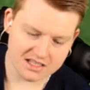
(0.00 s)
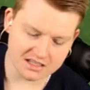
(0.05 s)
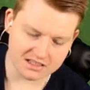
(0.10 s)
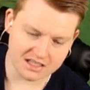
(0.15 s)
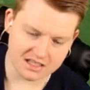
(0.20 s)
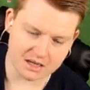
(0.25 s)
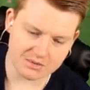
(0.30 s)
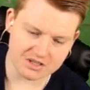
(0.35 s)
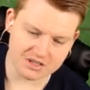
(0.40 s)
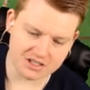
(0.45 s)

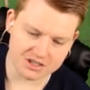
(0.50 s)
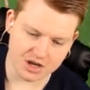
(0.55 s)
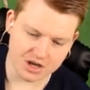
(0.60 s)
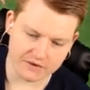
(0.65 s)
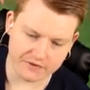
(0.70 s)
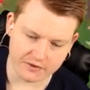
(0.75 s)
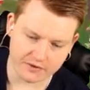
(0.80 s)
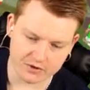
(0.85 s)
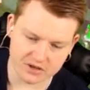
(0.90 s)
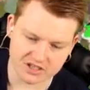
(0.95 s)
Dylan Edwards is
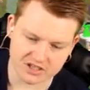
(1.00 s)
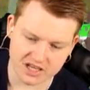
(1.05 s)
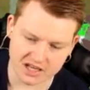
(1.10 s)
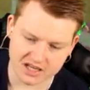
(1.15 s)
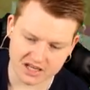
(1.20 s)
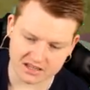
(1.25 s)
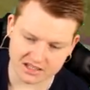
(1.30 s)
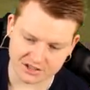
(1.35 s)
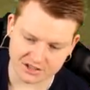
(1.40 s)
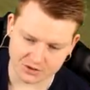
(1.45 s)
over for a
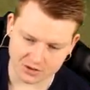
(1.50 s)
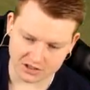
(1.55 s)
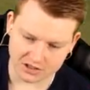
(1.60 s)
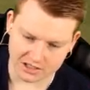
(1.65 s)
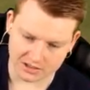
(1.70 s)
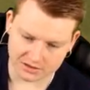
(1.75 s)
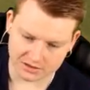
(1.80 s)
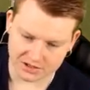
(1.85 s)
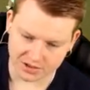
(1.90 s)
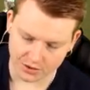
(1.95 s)
second. Let's do a
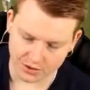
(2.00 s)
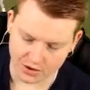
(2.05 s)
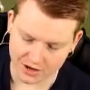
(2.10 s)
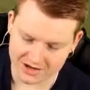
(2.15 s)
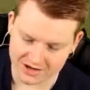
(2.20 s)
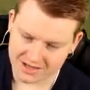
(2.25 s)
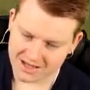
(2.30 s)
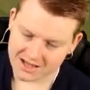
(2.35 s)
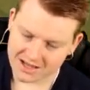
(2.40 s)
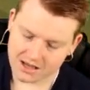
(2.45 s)
little
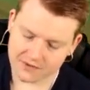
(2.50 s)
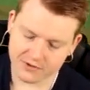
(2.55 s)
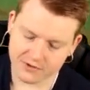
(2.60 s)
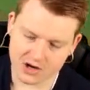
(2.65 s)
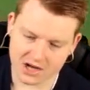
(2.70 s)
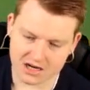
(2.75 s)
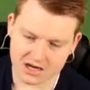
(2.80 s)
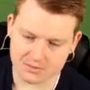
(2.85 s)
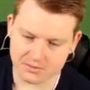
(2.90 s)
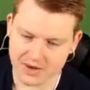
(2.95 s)
taunt. I feel
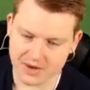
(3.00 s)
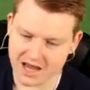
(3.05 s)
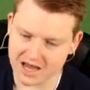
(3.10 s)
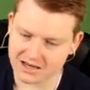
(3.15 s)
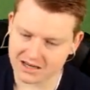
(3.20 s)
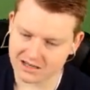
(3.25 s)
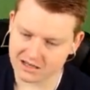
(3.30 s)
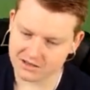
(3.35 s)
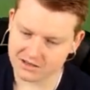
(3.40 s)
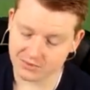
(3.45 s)
kind of
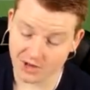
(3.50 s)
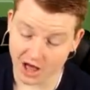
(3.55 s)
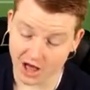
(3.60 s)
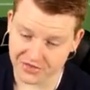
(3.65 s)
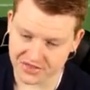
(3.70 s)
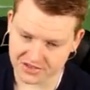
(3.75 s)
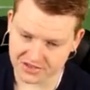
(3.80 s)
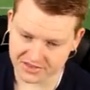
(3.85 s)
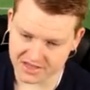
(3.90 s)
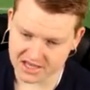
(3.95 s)
bad.
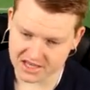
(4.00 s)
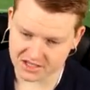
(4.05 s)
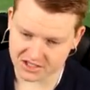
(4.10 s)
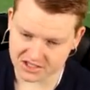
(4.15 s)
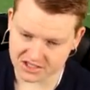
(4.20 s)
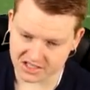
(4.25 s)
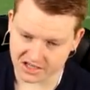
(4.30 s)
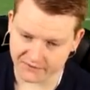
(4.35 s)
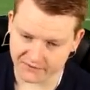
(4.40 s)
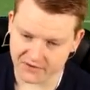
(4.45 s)
I think he
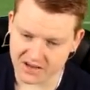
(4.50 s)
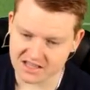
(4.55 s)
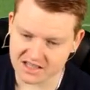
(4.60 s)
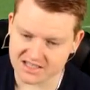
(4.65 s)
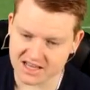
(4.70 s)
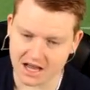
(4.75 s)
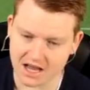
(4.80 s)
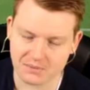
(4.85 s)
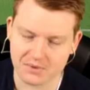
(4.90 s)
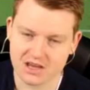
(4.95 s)
just did a
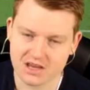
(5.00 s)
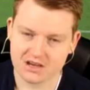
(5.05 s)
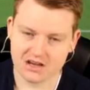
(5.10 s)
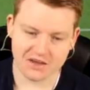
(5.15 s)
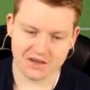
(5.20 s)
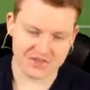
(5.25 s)
fins up.